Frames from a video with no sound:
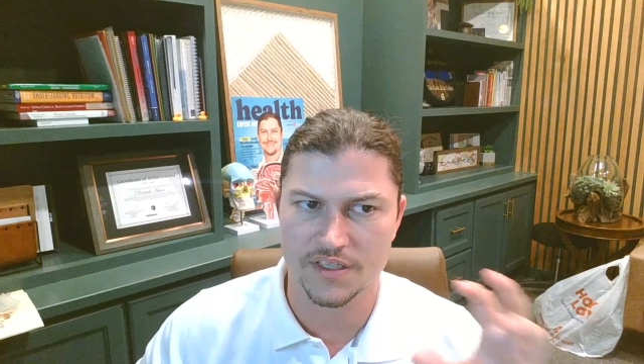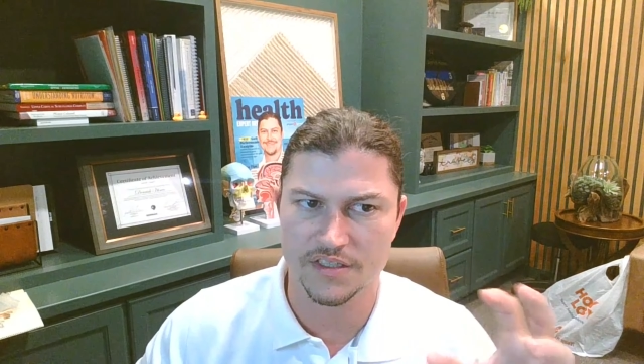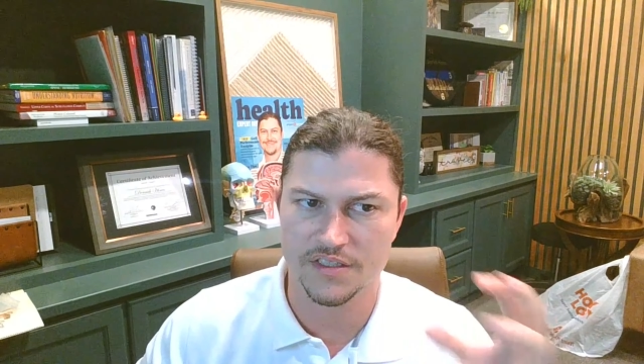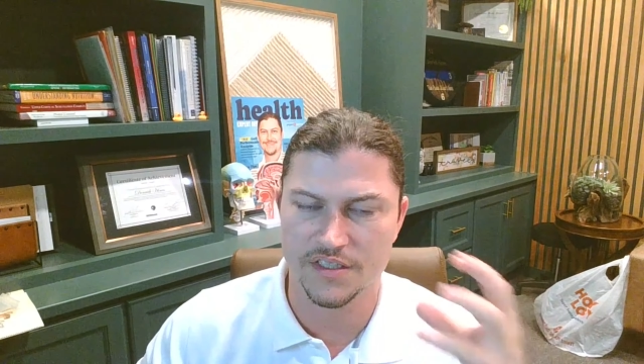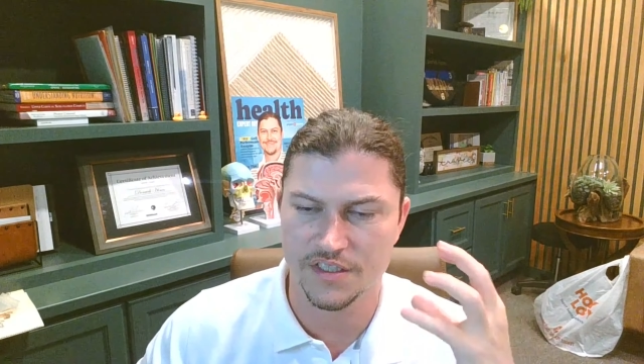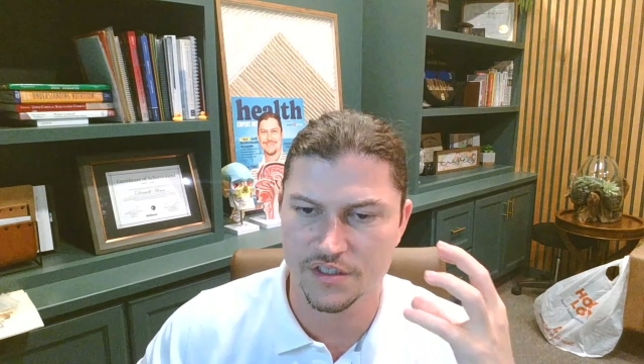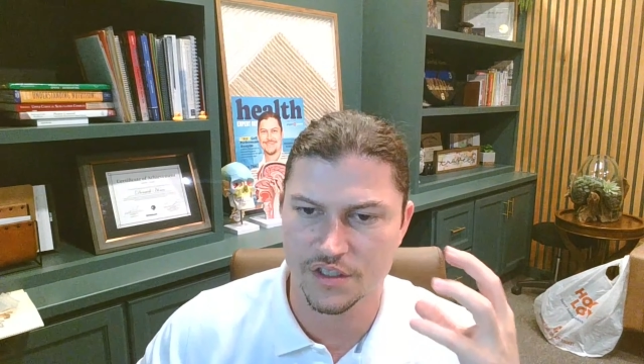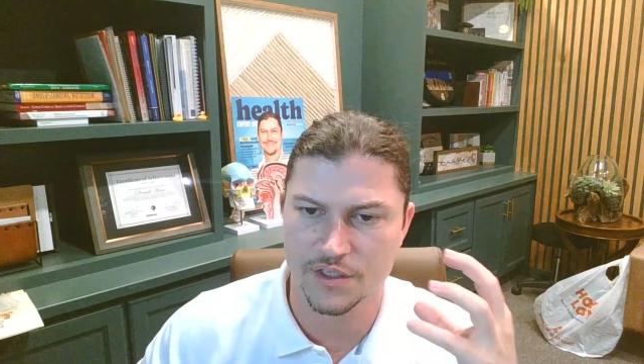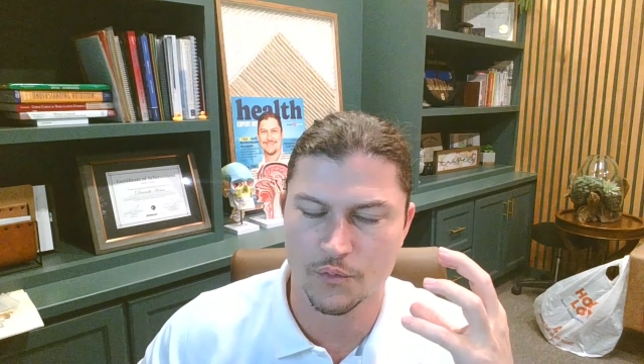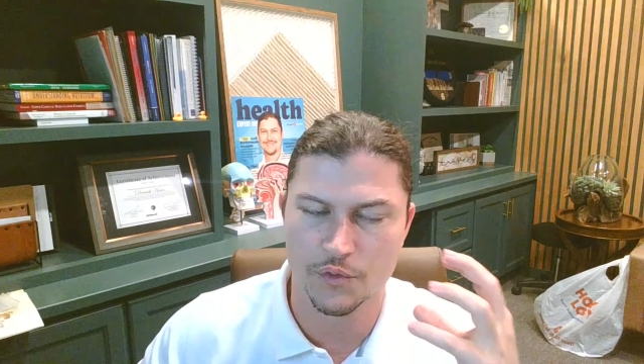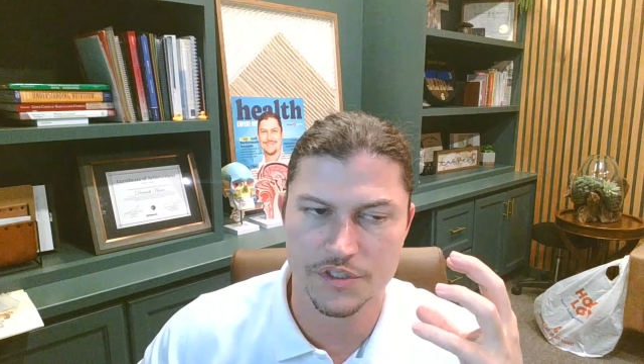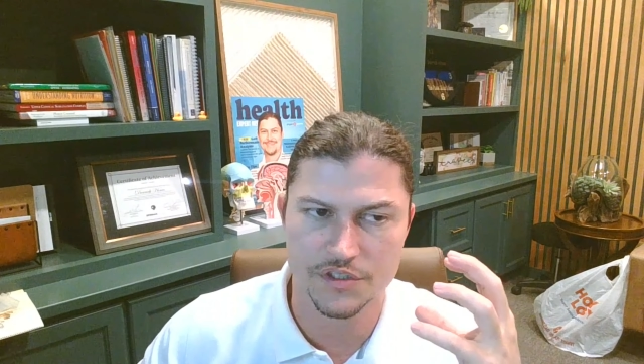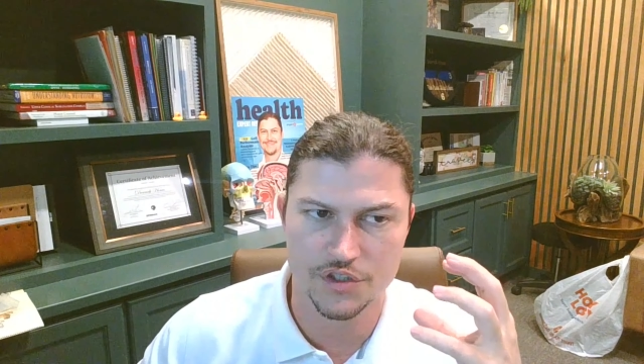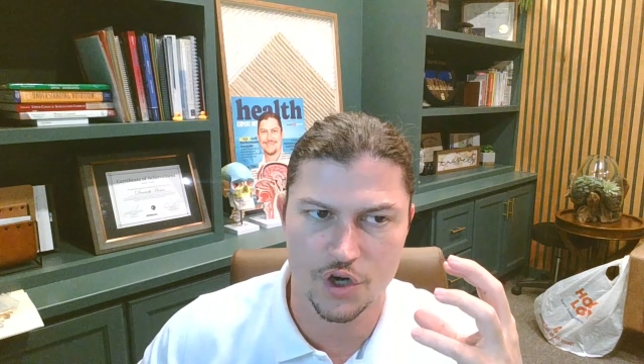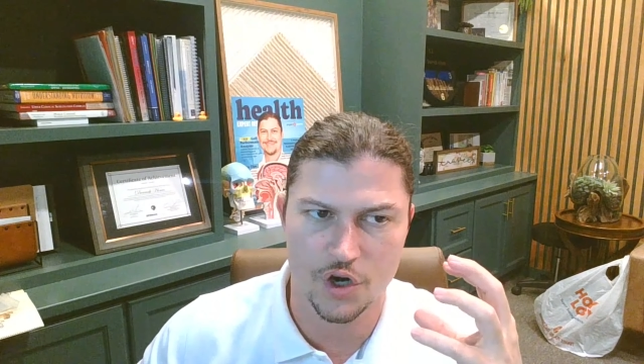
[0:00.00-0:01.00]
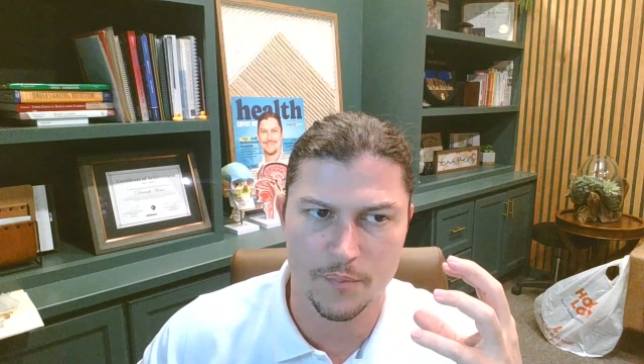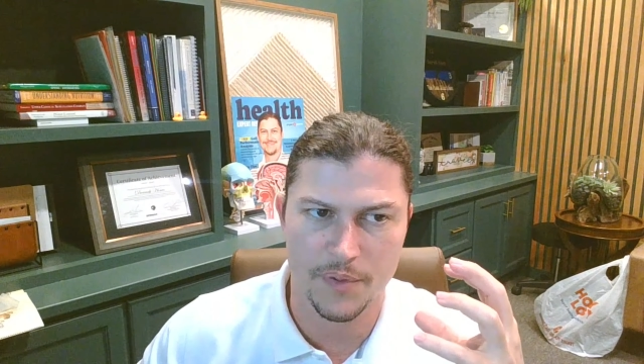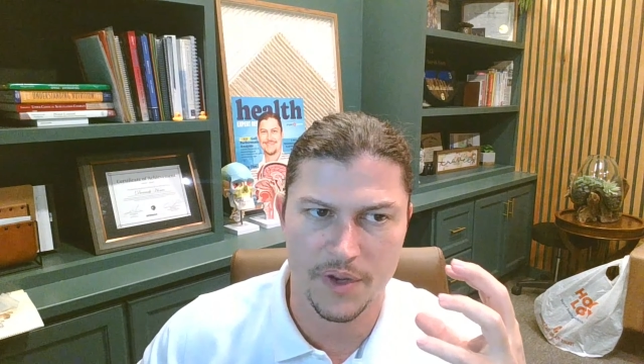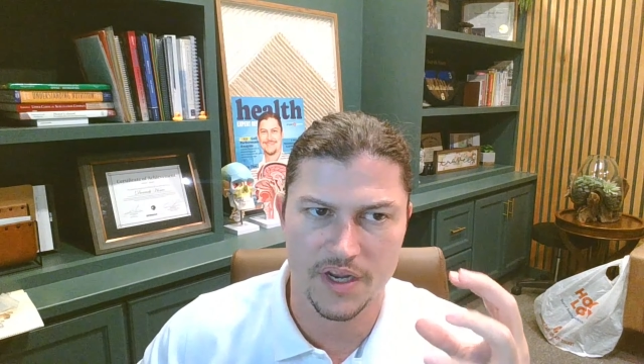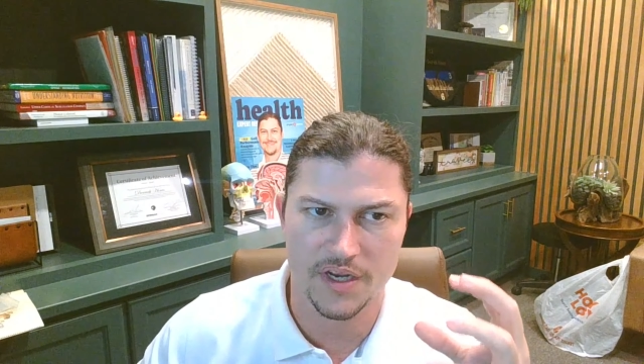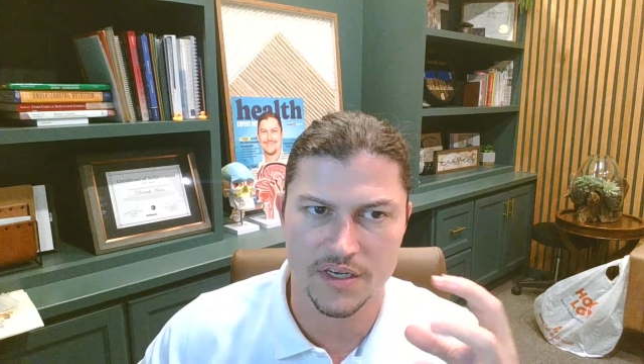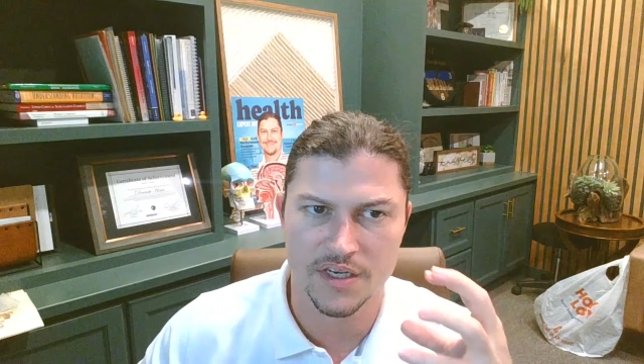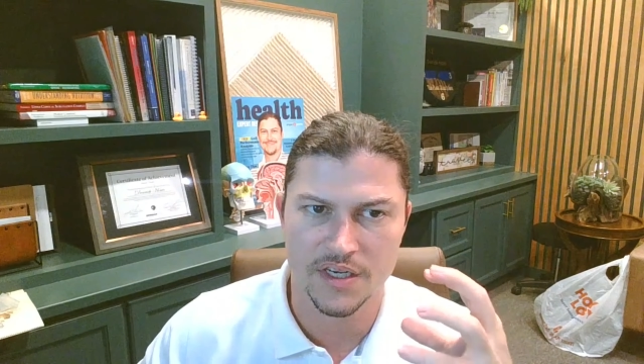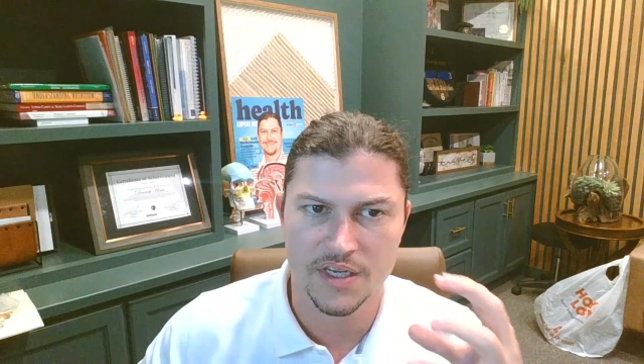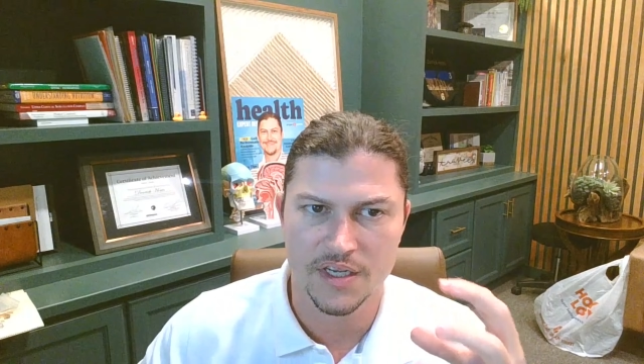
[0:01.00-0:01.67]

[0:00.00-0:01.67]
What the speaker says: of dealing with jaw pain.